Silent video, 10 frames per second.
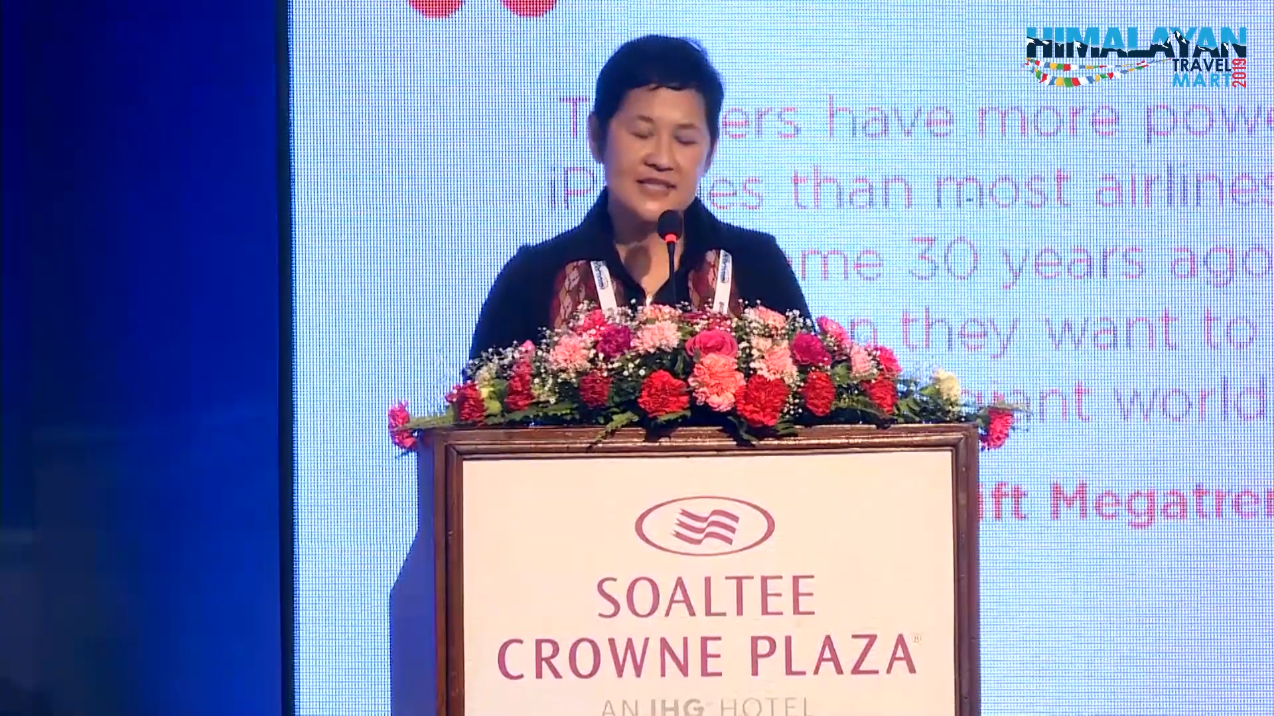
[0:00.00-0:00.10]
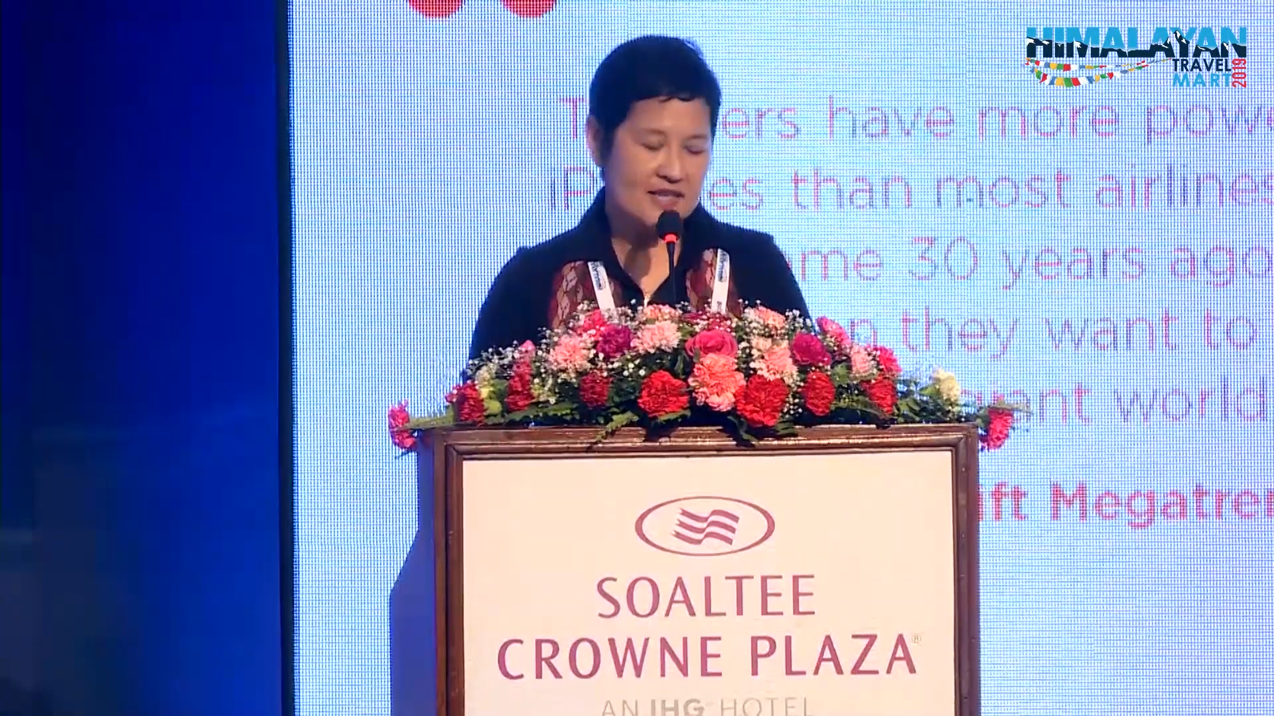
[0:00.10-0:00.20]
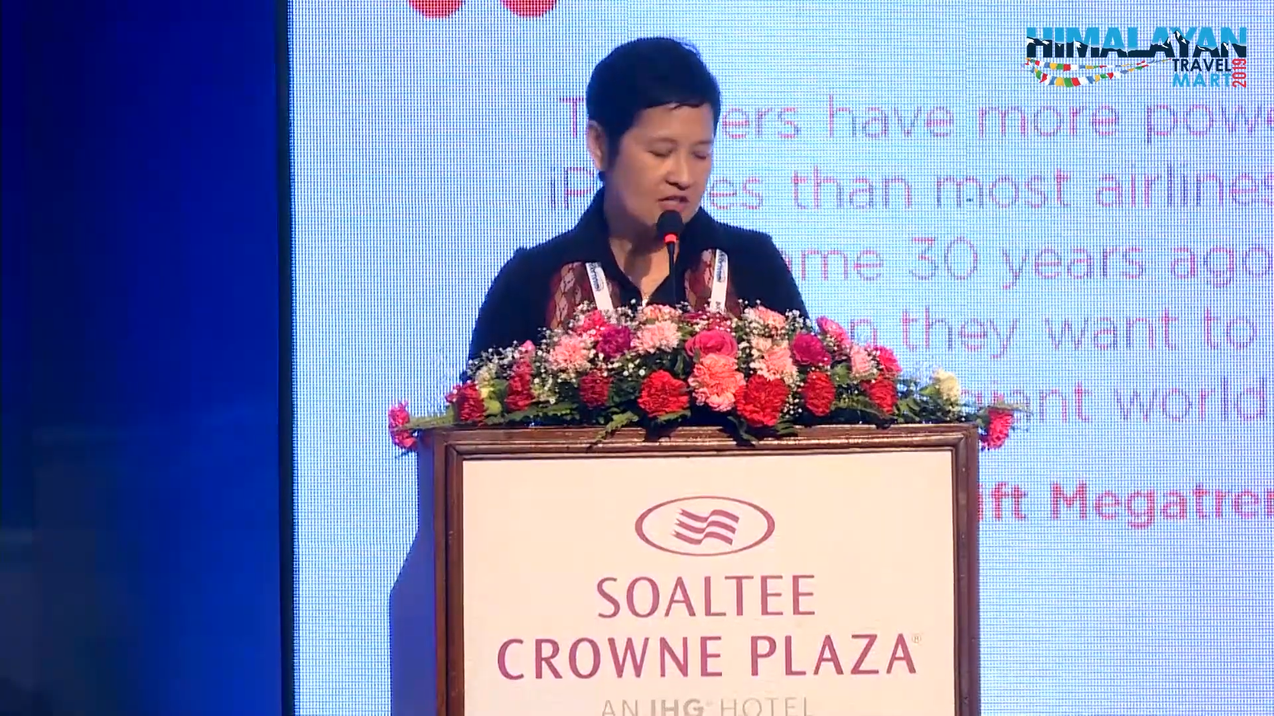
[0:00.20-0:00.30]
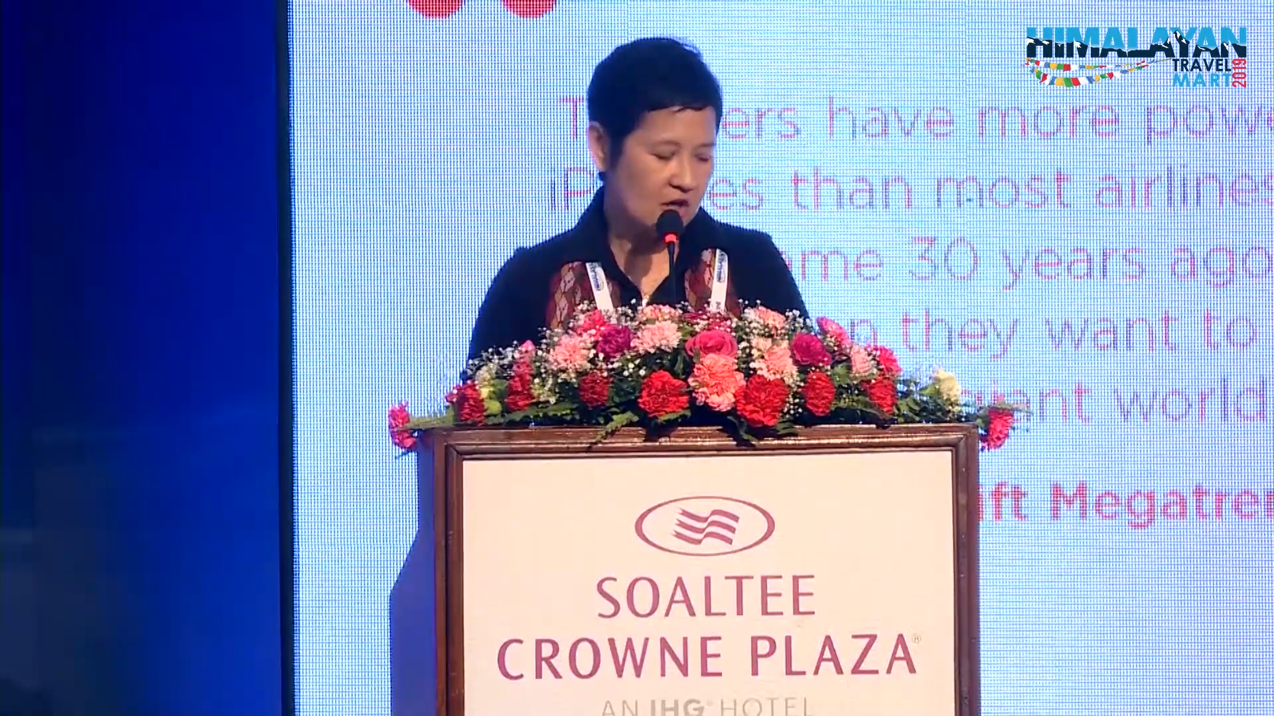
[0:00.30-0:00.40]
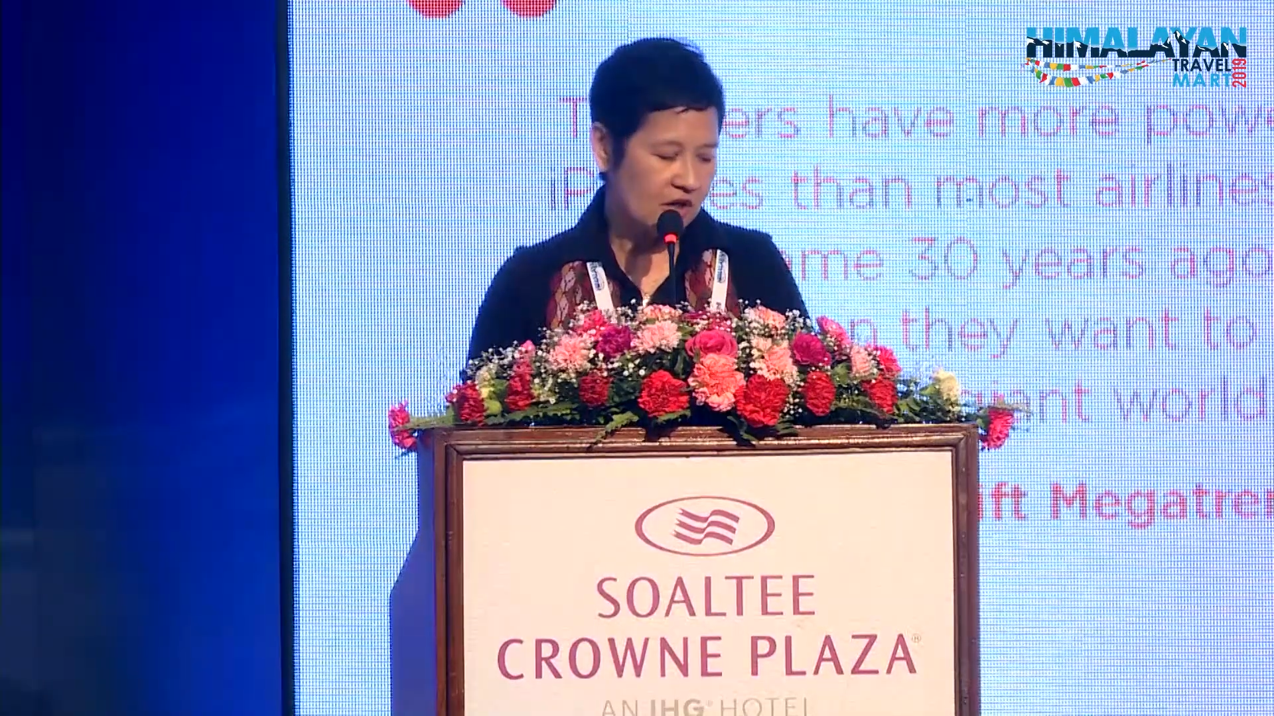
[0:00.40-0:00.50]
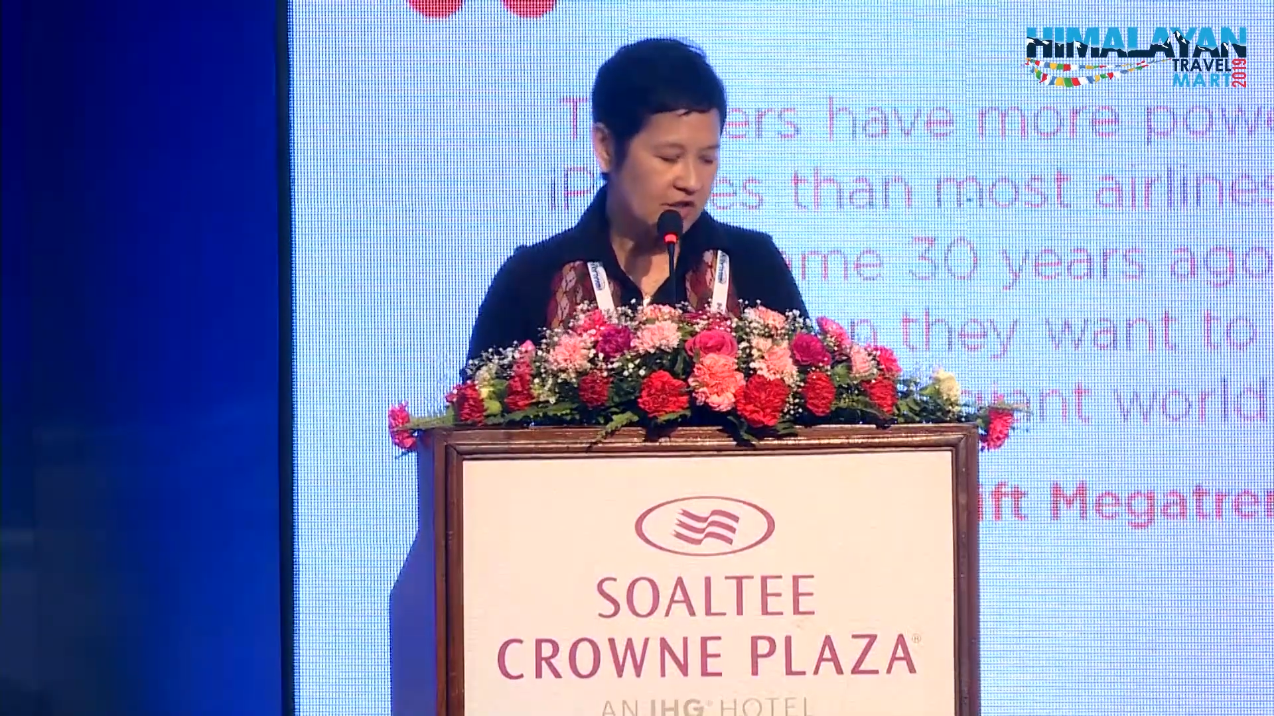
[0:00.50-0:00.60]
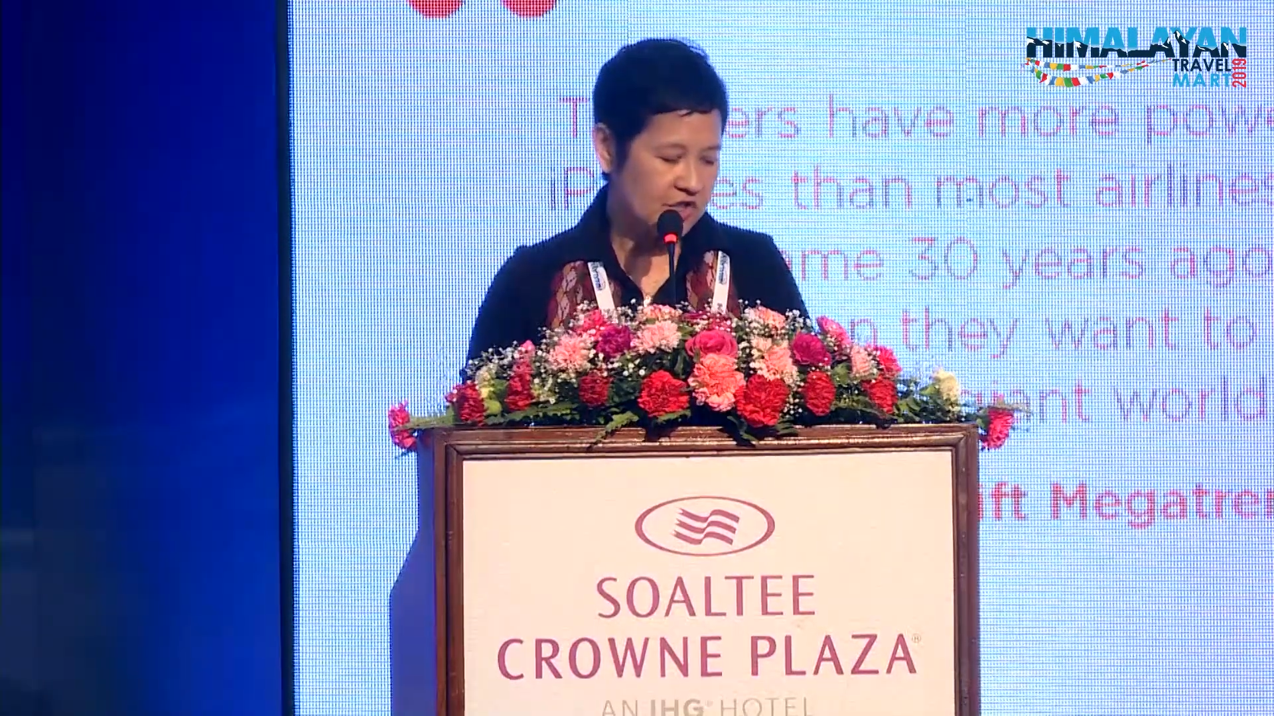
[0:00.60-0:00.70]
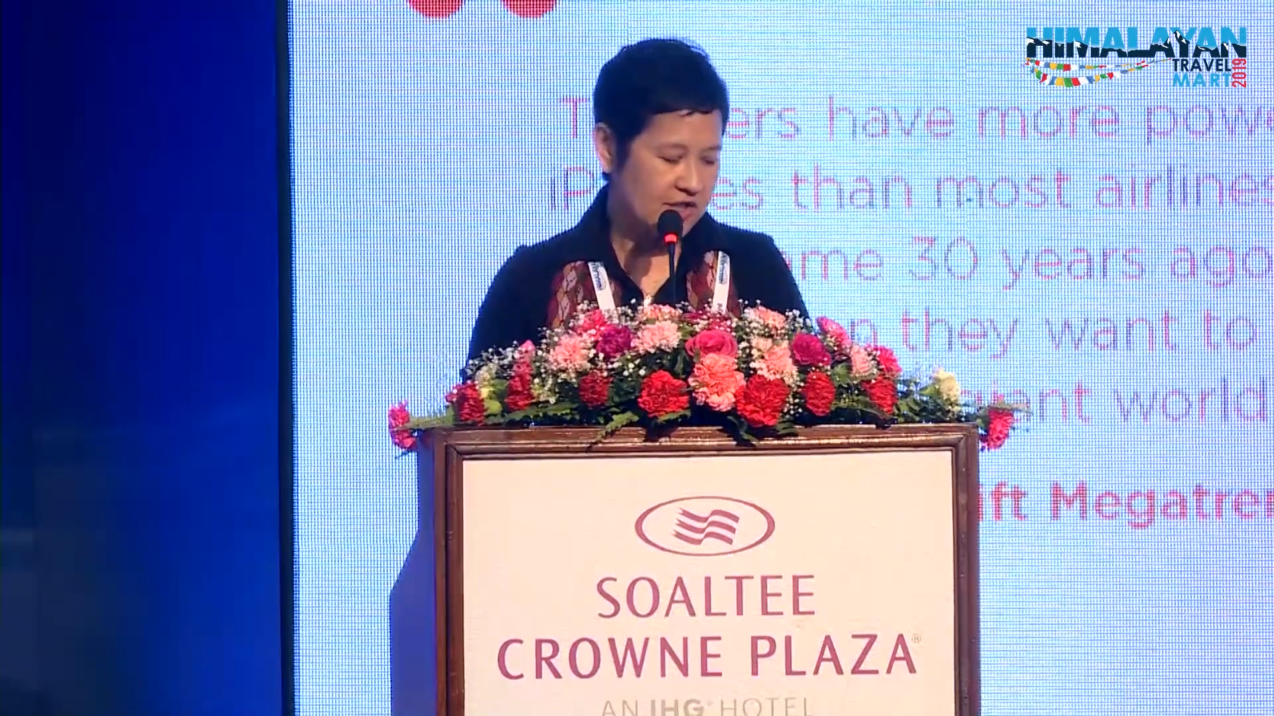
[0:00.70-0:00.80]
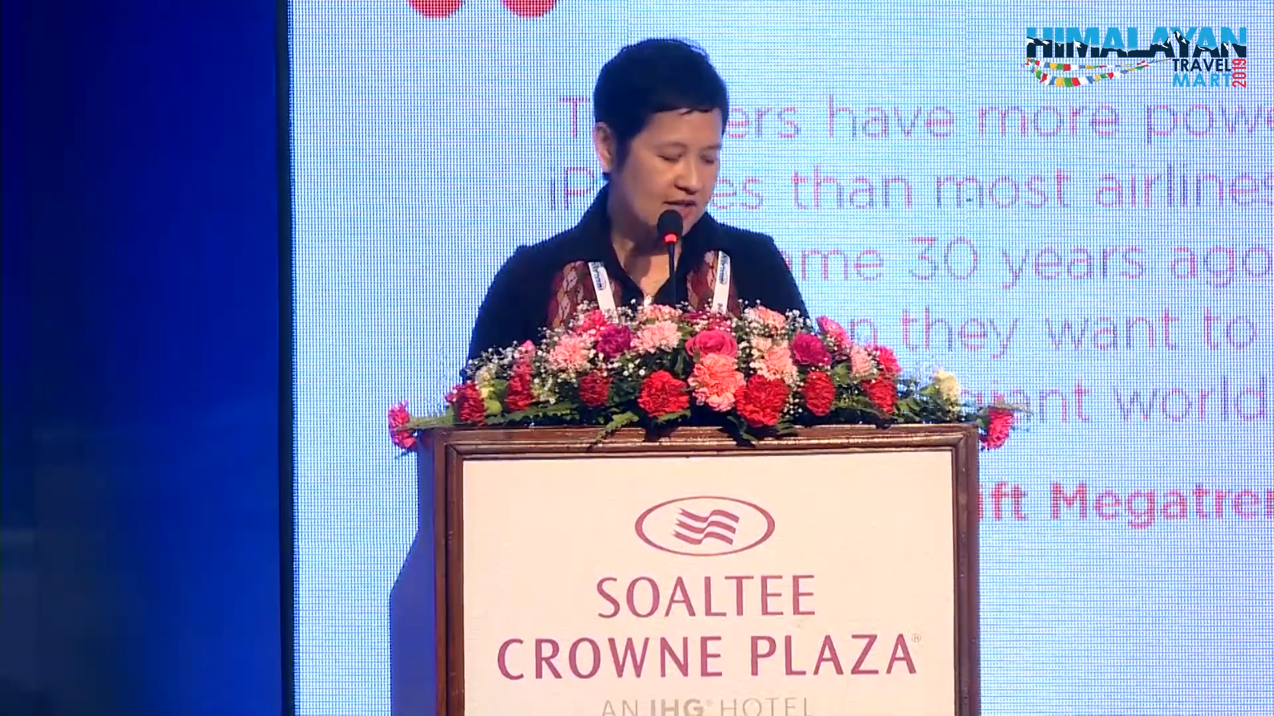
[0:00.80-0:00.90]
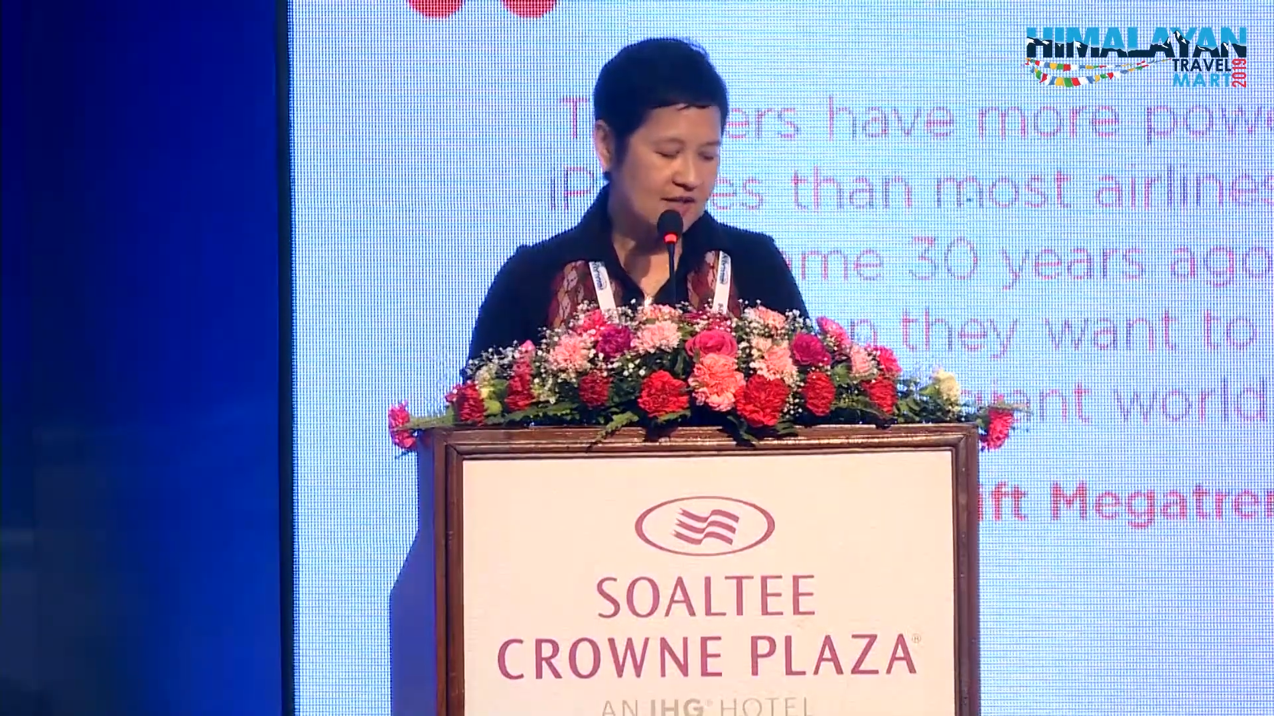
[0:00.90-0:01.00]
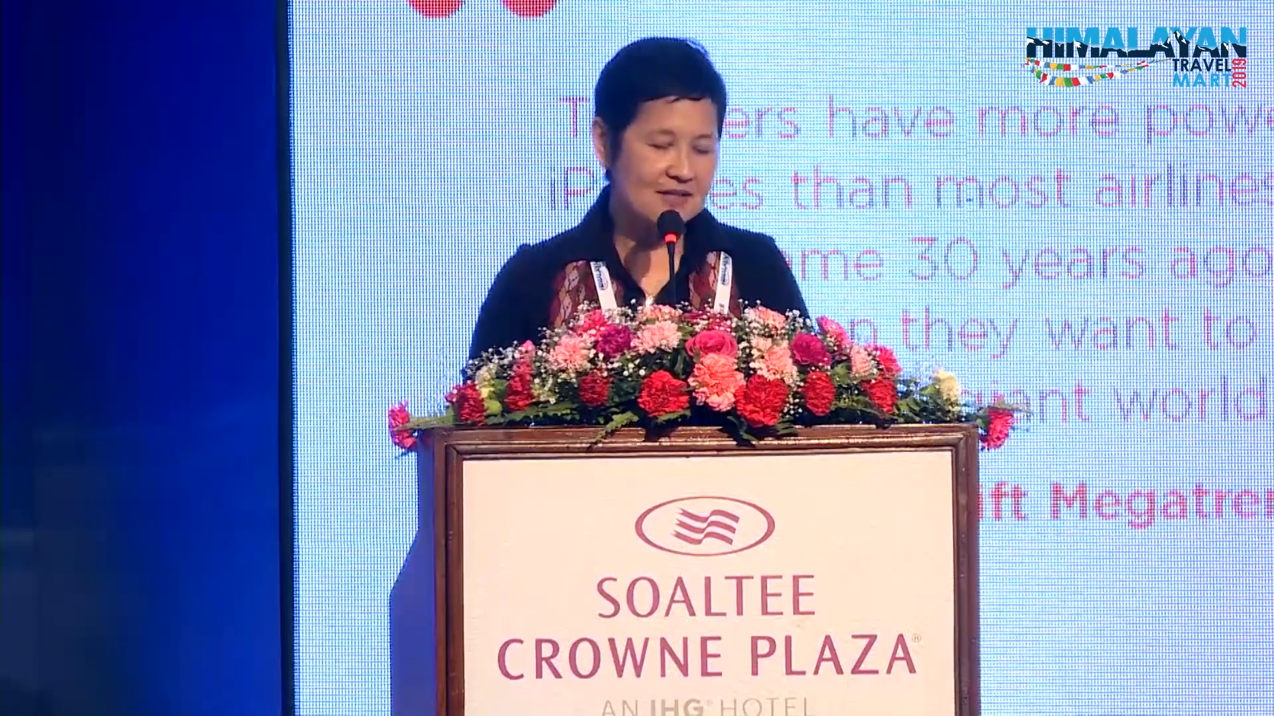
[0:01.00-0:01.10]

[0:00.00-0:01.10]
technology,